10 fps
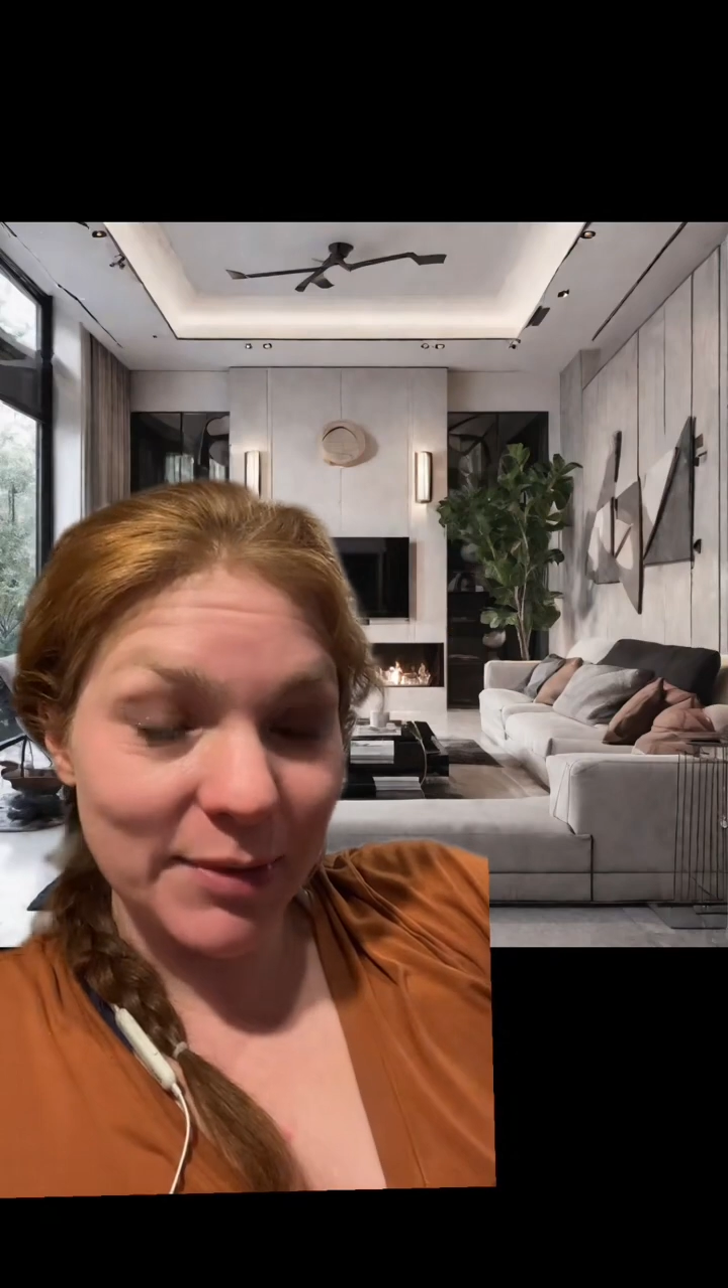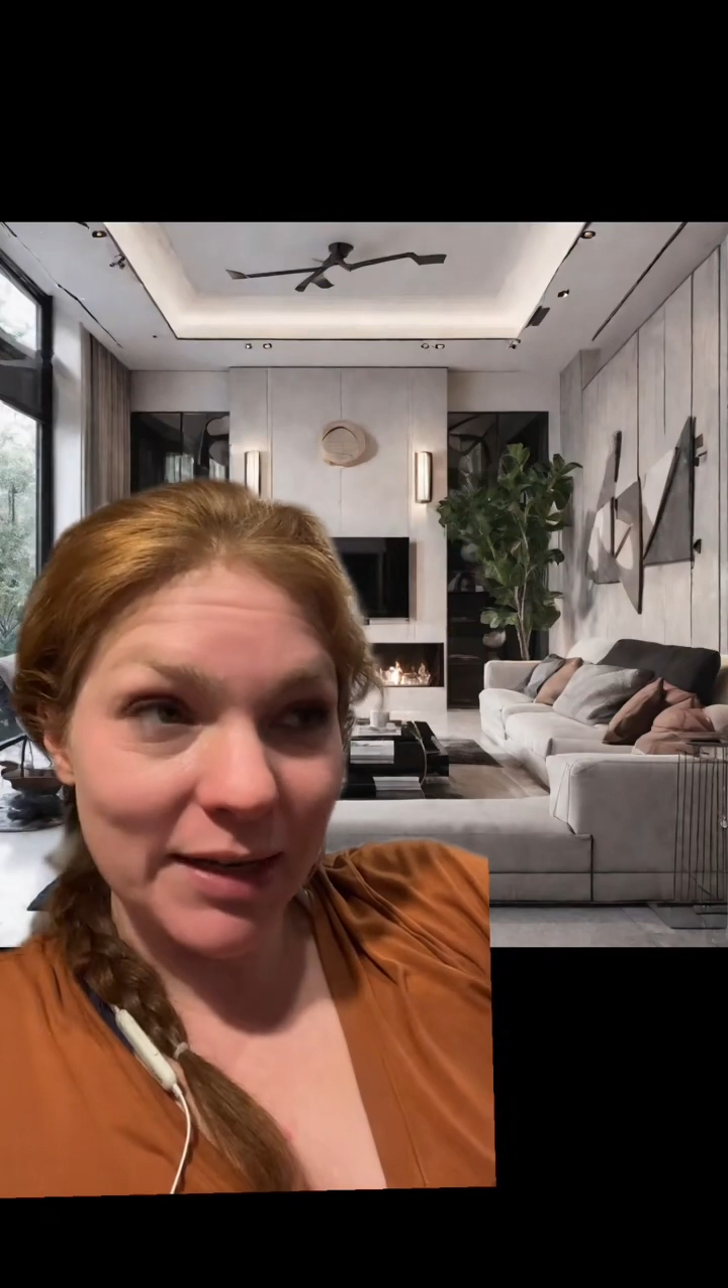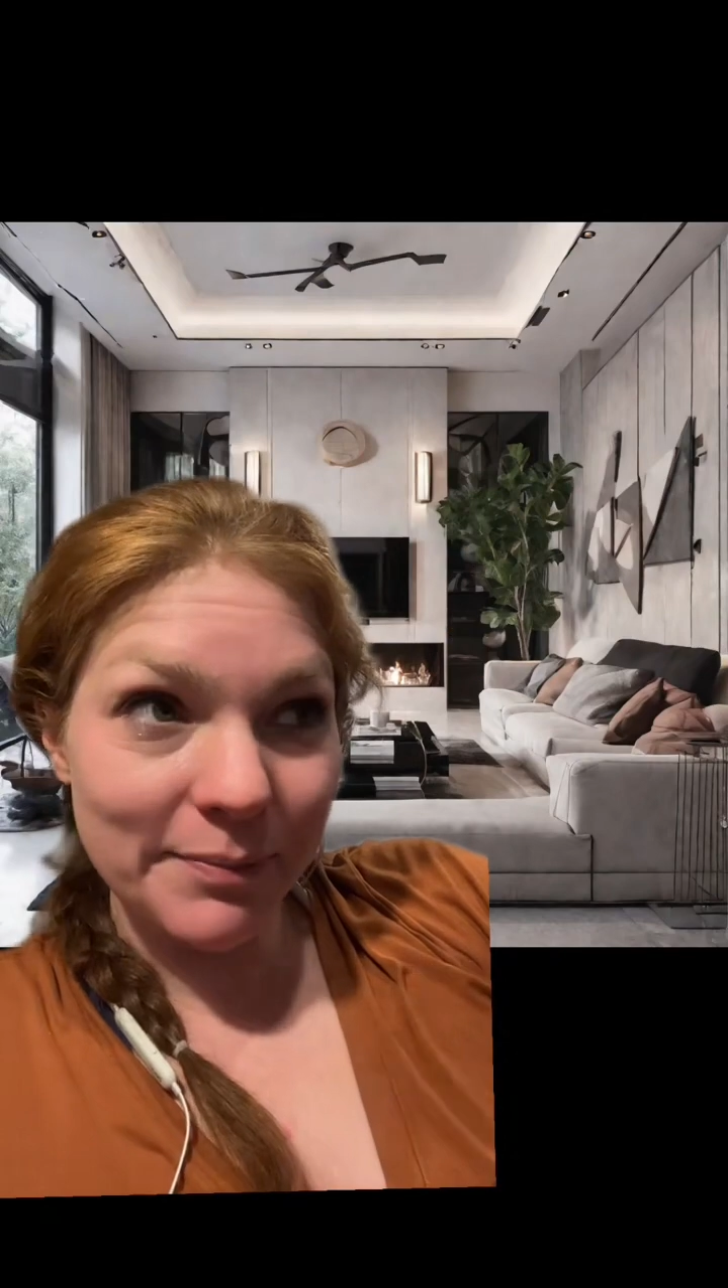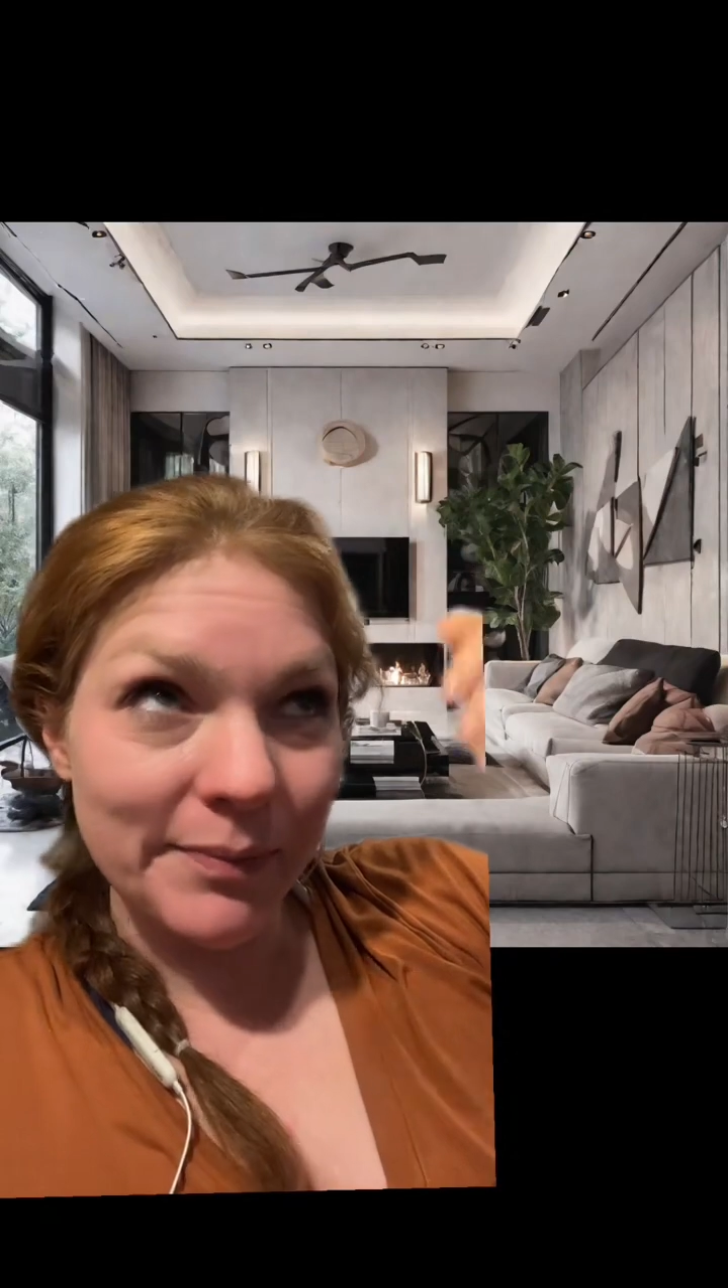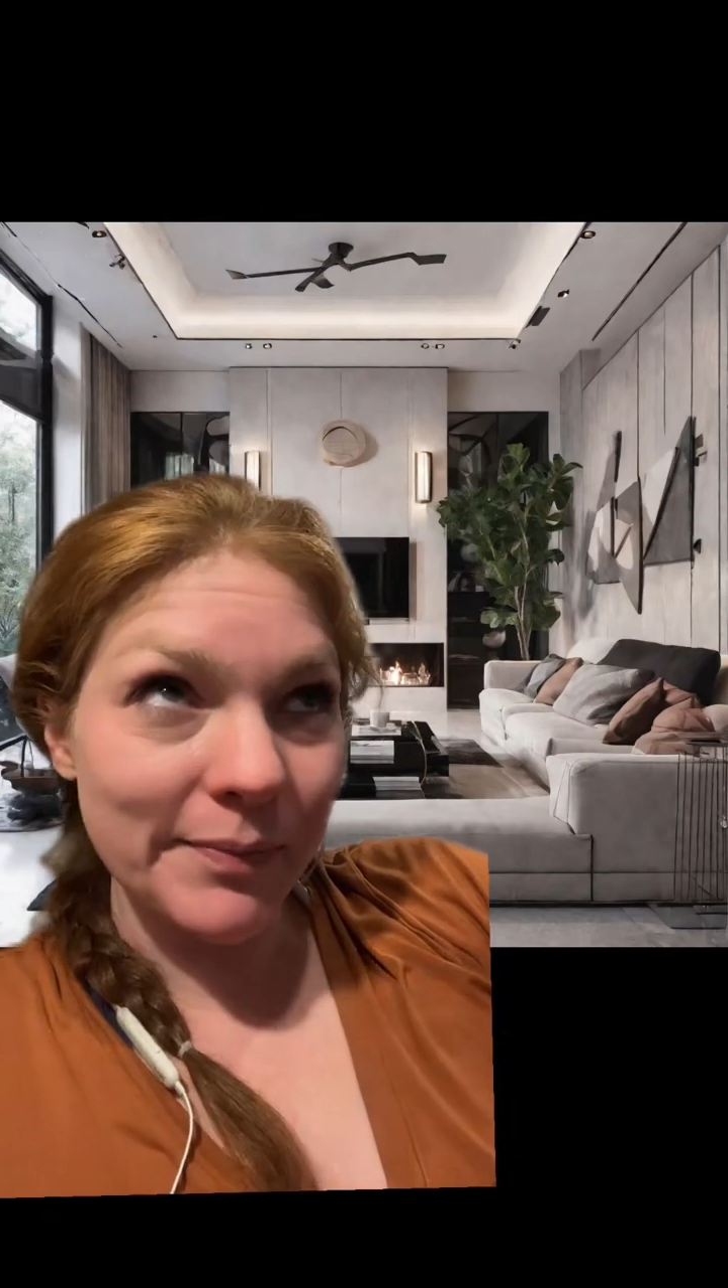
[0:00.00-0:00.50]

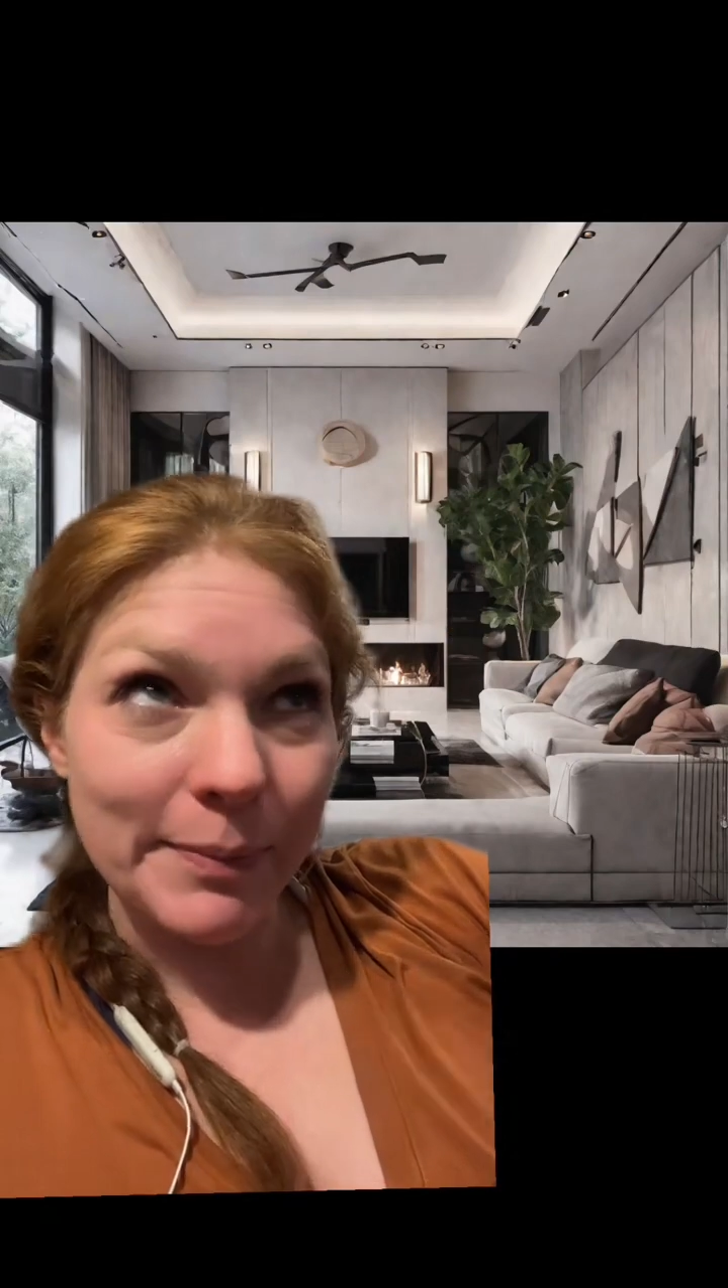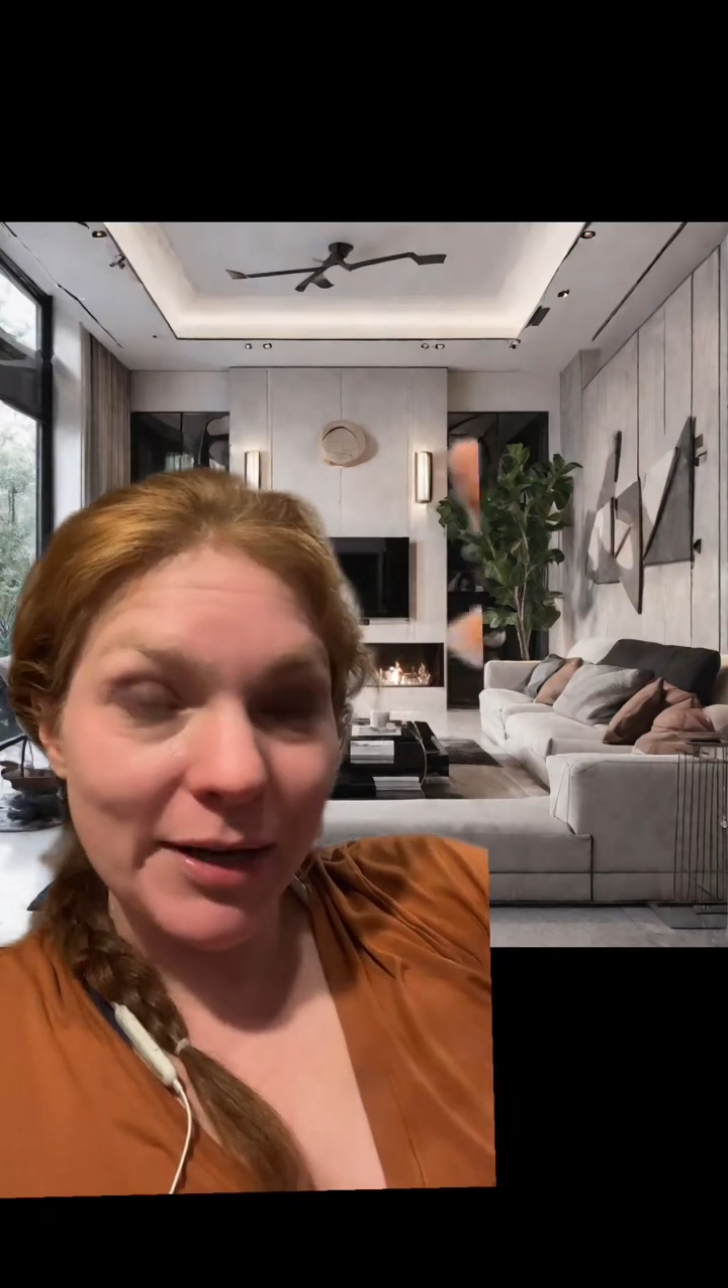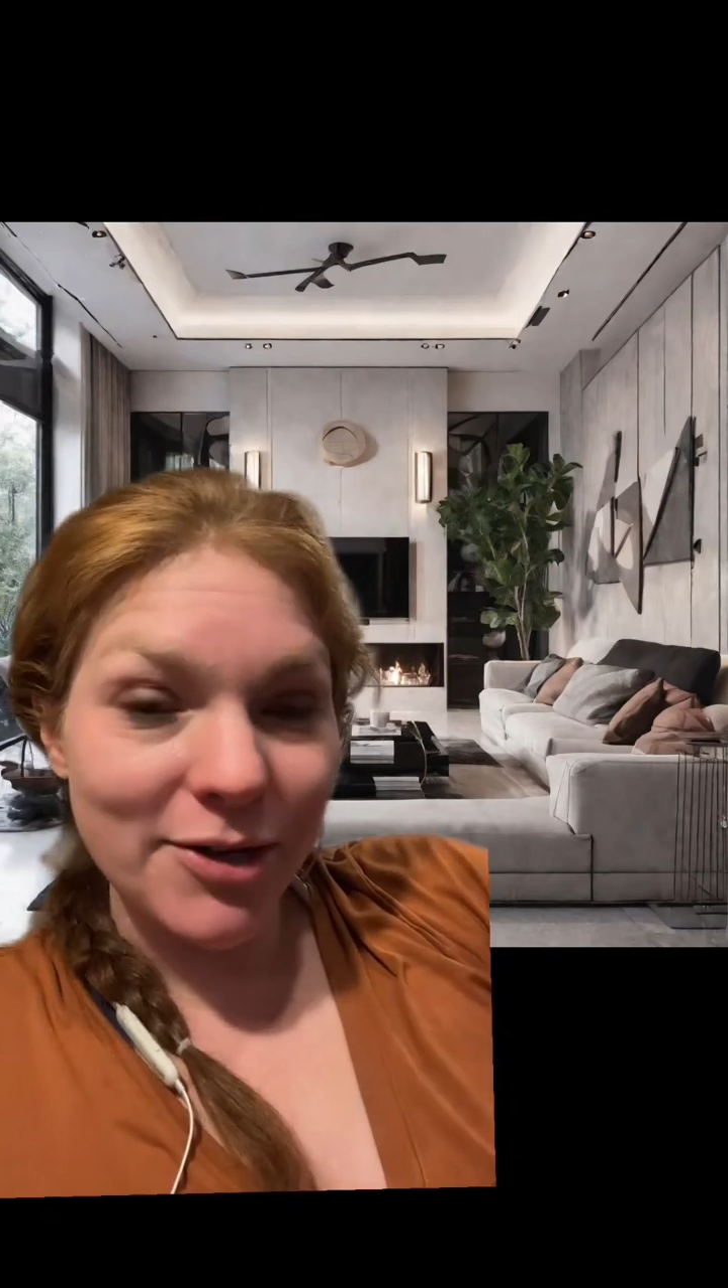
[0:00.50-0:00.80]
I'm about